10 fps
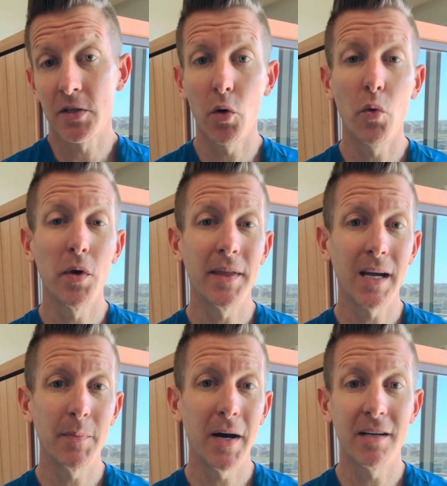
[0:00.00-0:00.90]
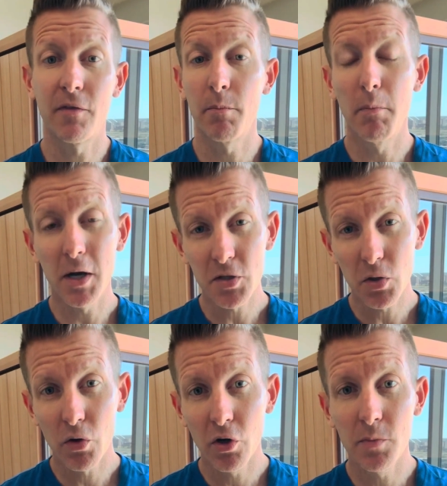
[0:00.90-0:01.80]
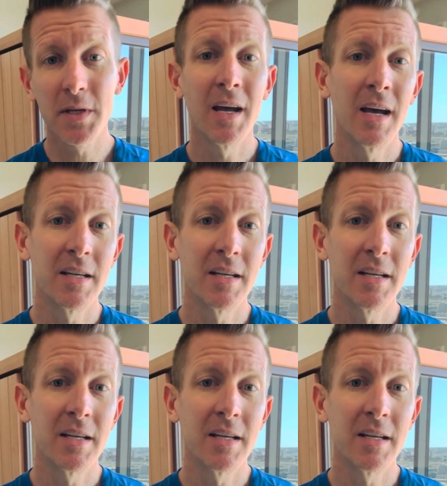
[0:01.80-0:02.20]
So when we think about different muscle groups,